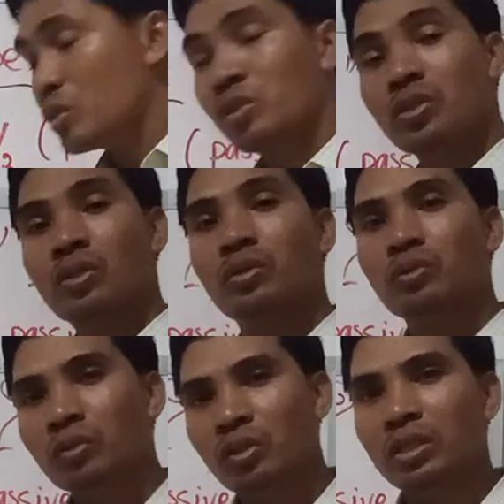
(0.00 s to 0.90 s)

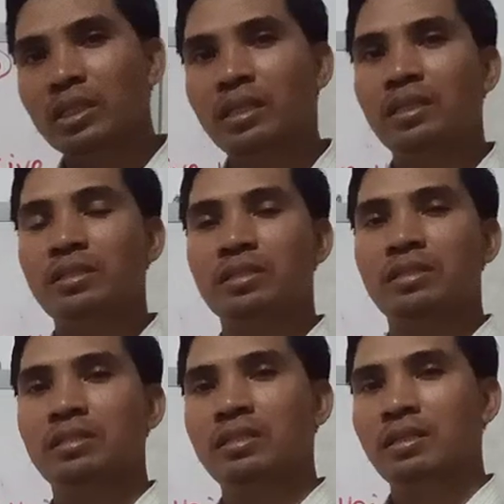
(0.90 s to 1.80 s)
school
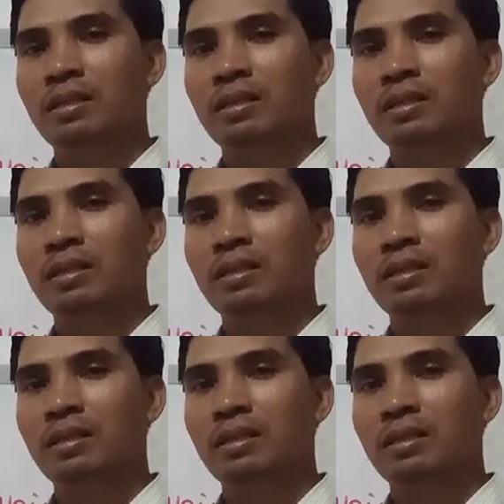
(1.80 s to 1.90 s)
is